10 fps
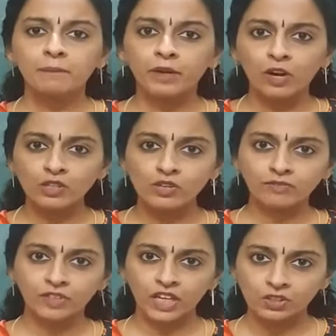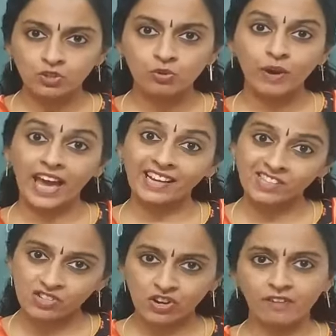Because of these two
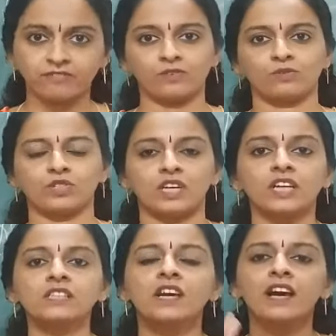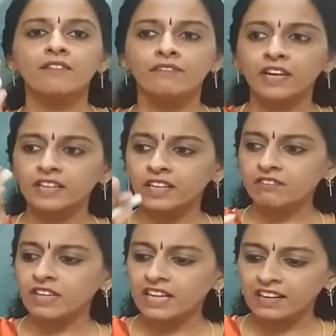extra forces,
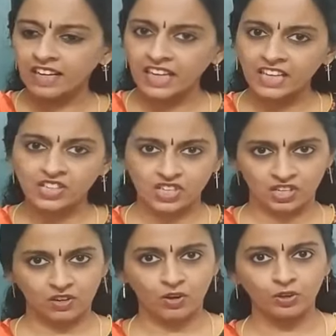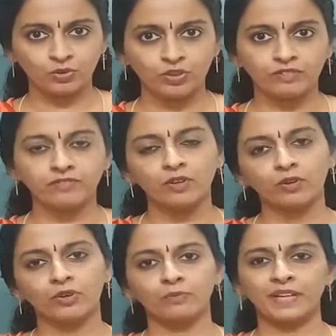feather will reach onto the
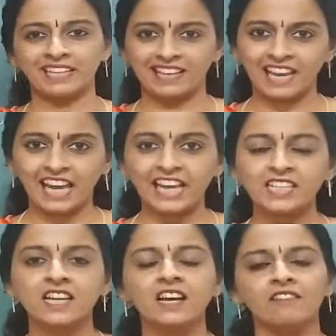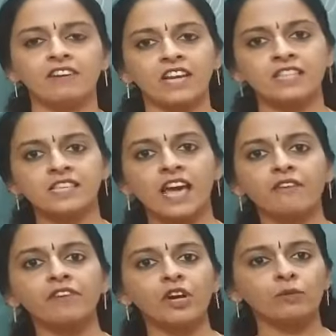floor a bit late, whereas
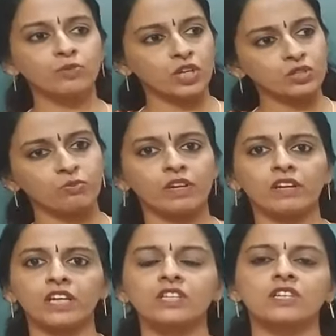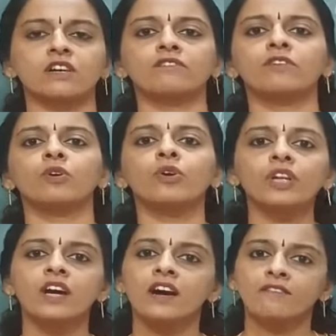heavy objects will reach the
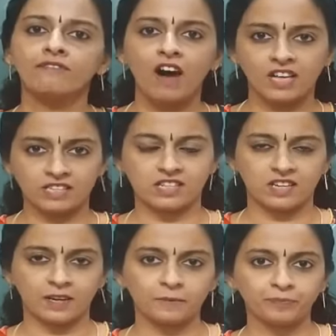floor faster.